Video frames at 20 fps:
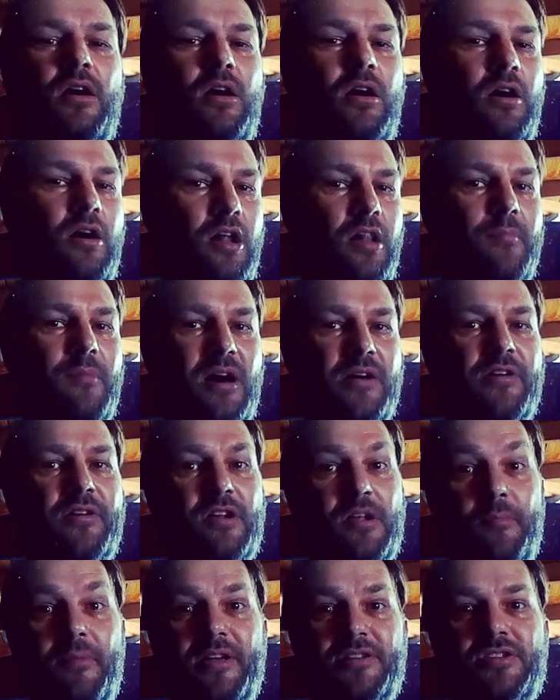all modern
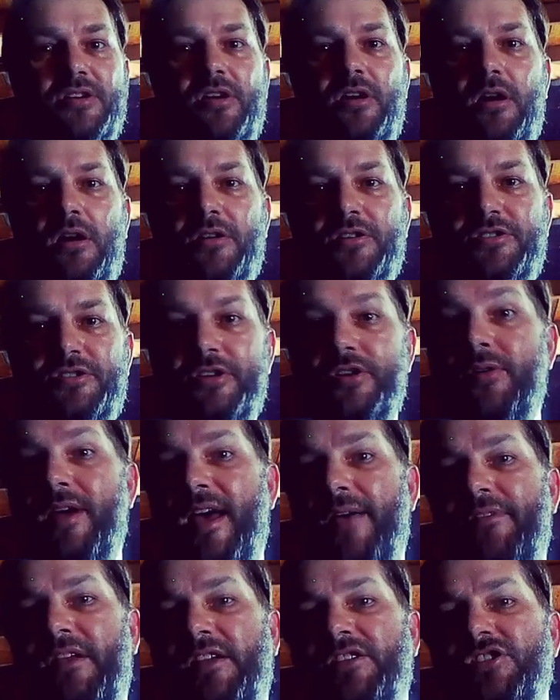combustion cars do
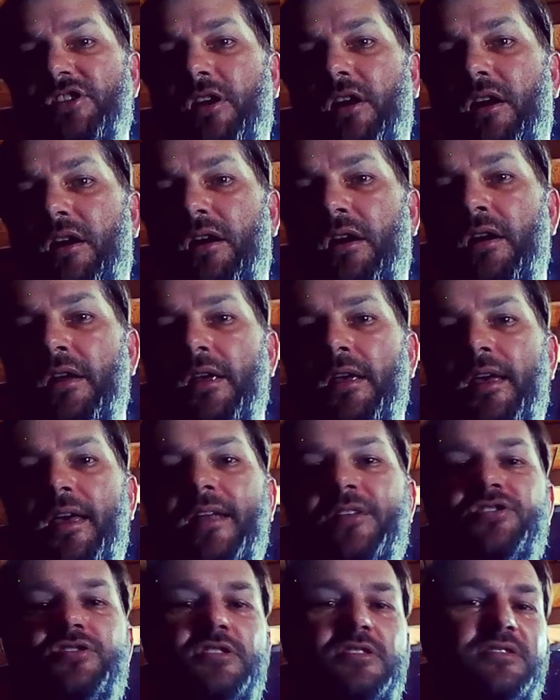have EGR.
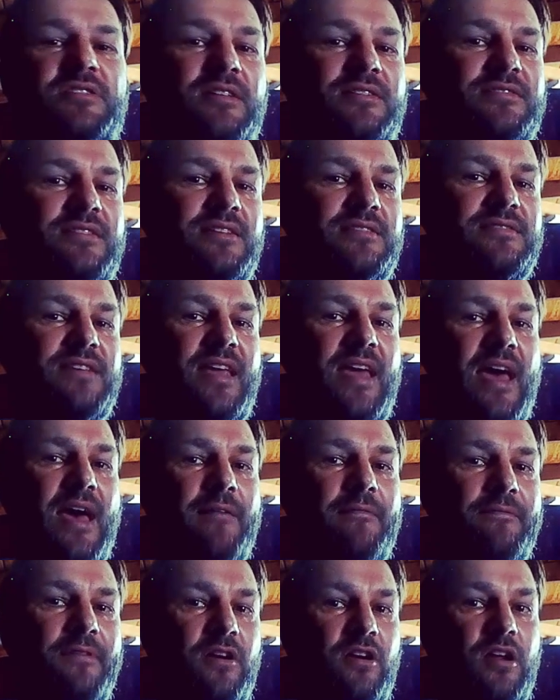It's just that since they
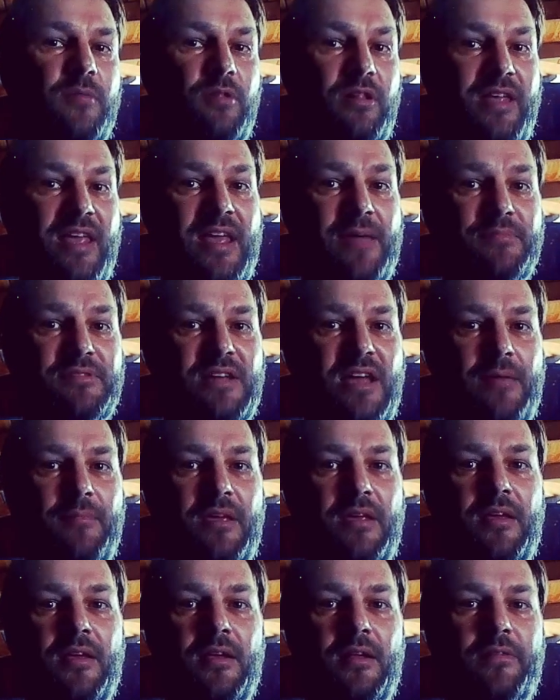have variable cam
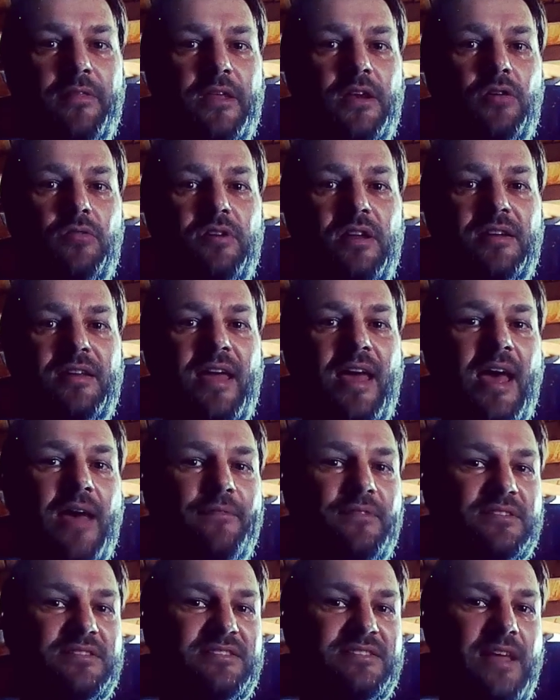timing, they don't need to
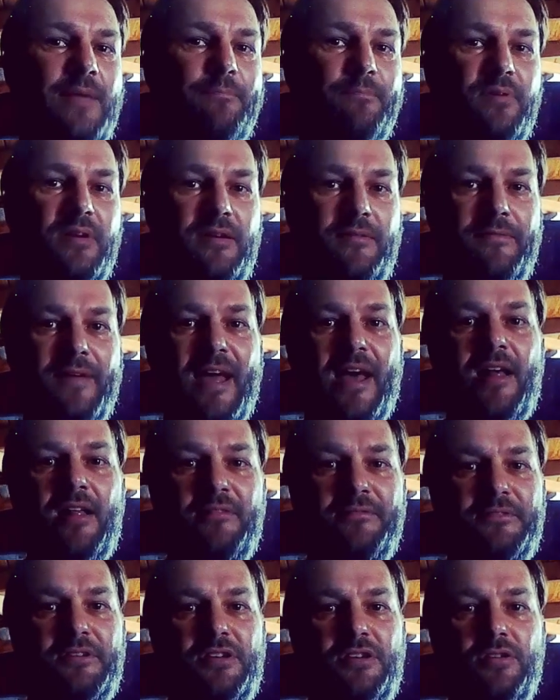have a separate
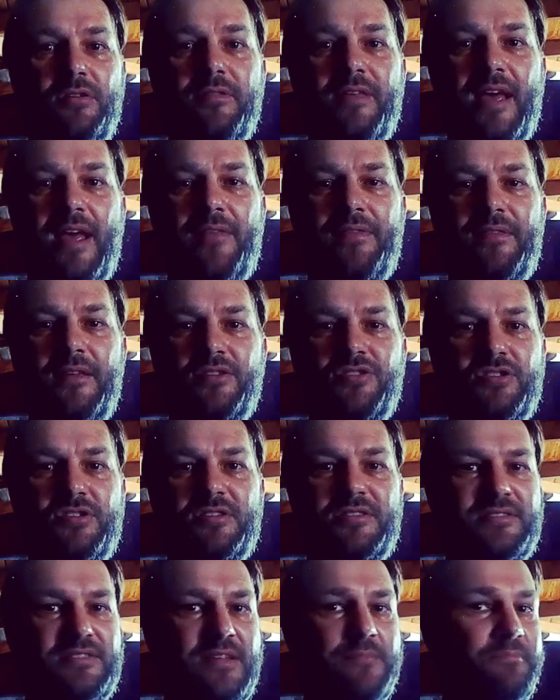valve to do that. They
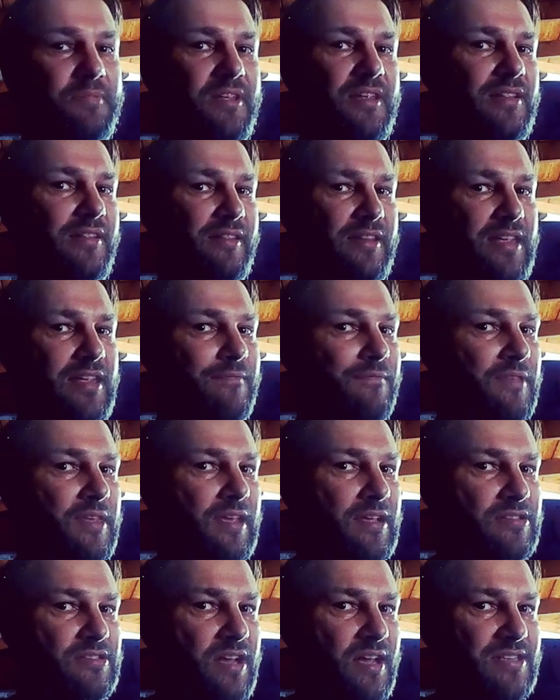just simply leave the
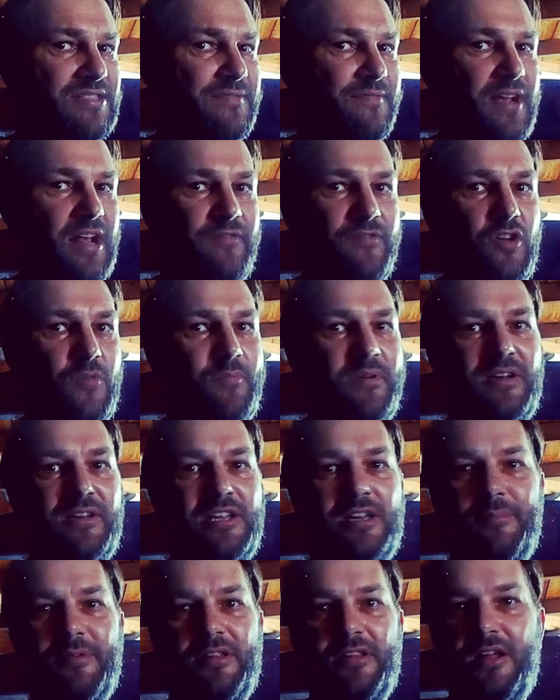exhaust valve open a
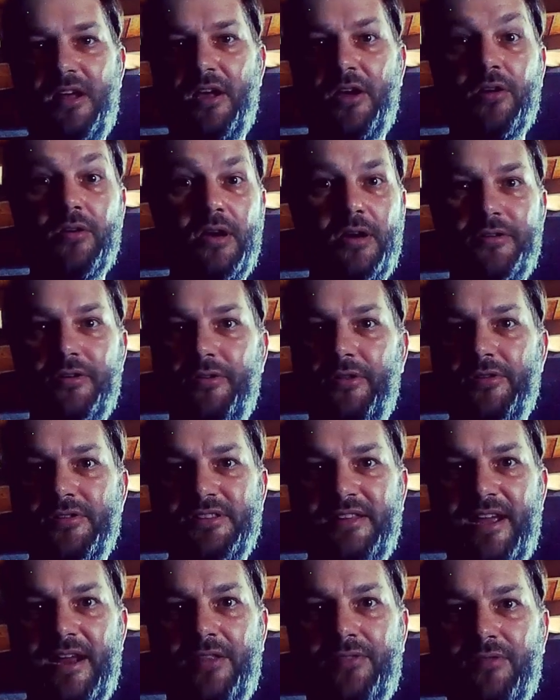little bit longer under those
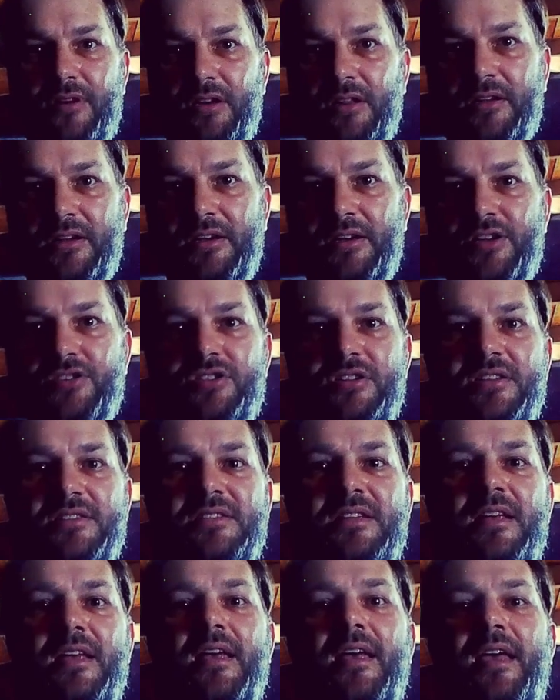light throttle
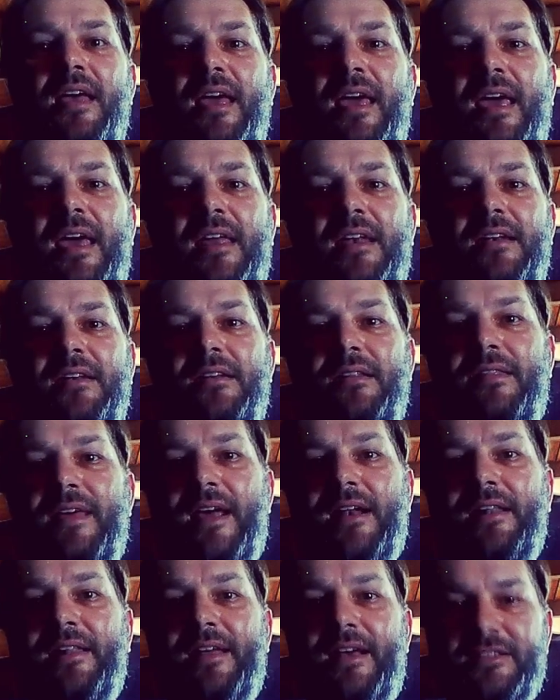conditions, and
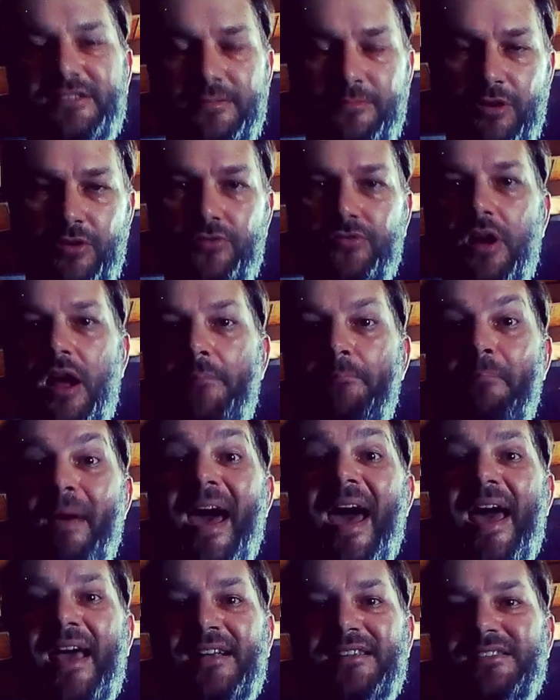that allows them to draw
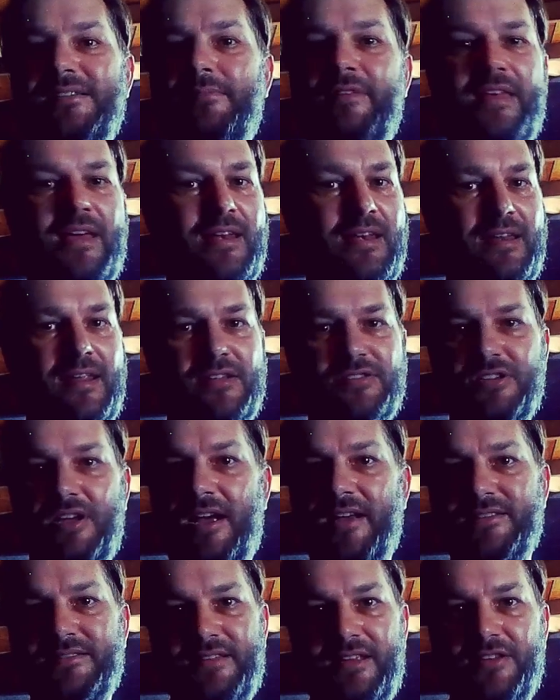back some of that
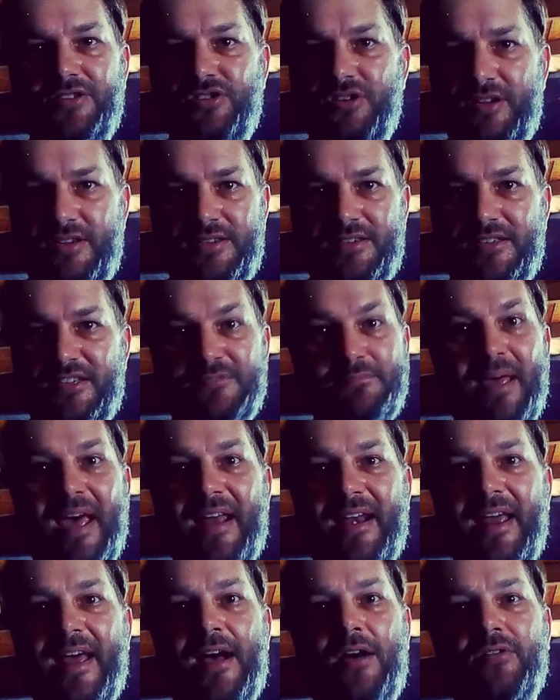exhaust they just spat
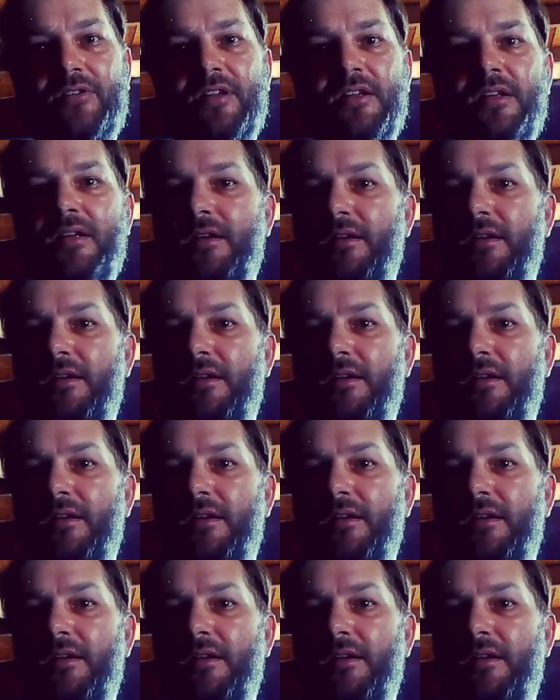out.